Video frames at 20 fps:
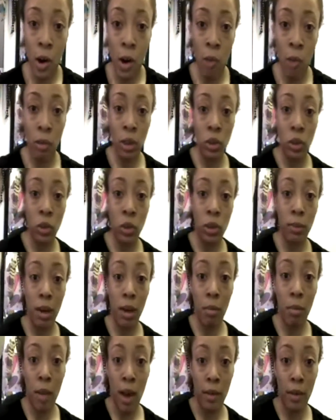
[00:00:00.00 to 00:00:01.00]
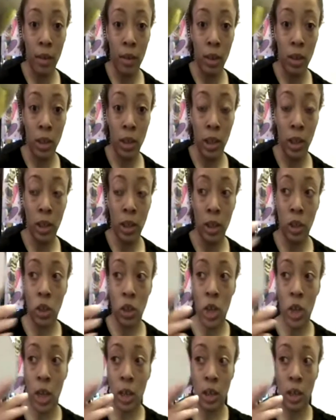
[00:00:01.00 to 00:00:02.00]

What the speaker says: always use my mirror just to check